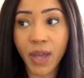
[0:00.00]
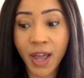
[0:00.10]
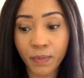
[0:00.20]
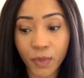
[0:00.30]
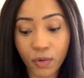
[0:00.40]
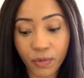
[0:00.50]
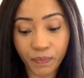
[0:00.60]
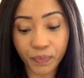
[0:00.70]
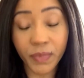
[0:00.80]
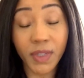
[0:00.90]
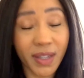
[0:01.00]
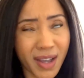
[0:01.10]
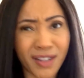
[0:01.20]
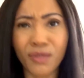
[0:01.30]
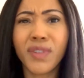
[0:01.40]
I
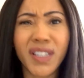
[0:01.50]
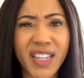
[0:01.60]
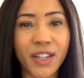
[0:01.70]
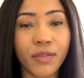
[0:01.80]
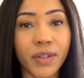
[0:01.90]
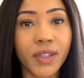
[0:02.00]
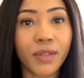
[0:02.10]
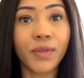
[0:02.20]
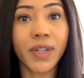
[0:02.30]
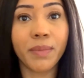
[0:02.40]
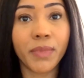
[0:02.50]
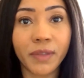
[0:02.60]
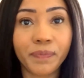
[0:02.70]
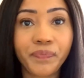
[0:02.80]
couldn't get my